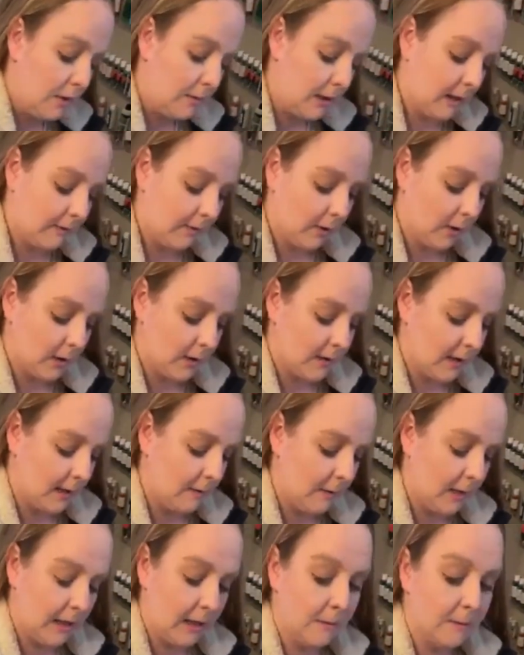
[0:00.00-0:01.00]
you may have a hard
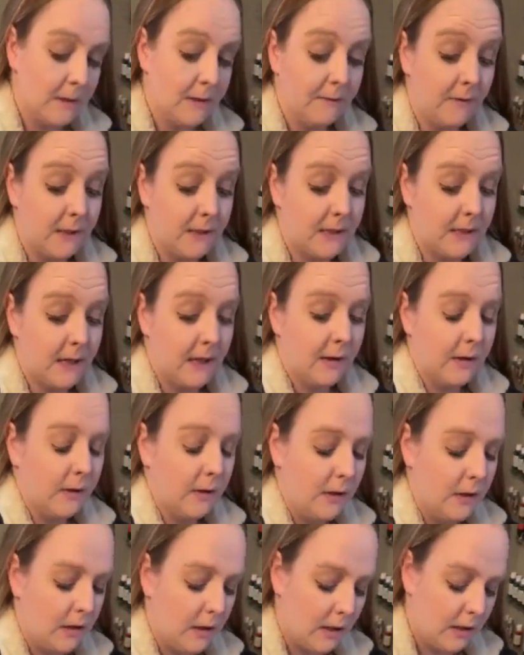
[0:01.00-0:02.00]
time getting them to fit
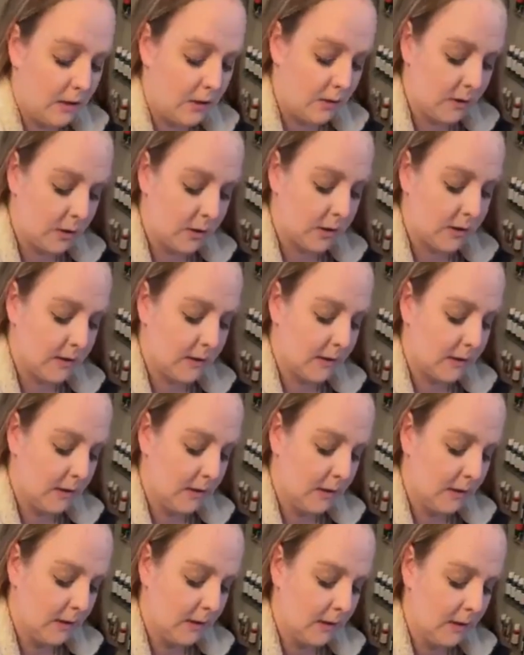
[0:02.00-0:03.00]
together. And you can
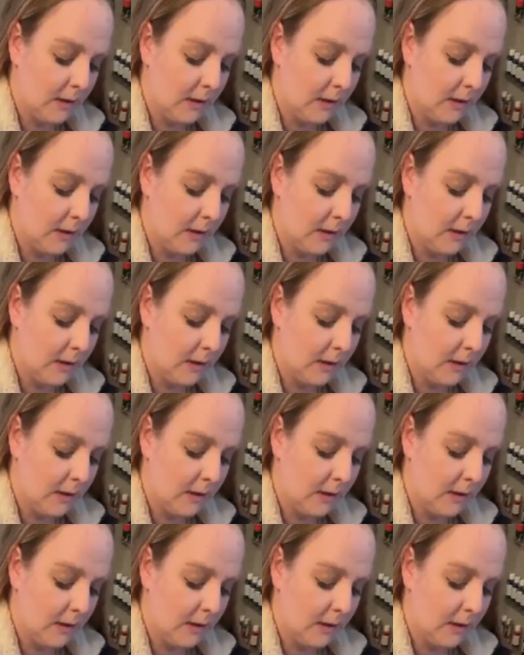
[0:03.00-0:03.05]
just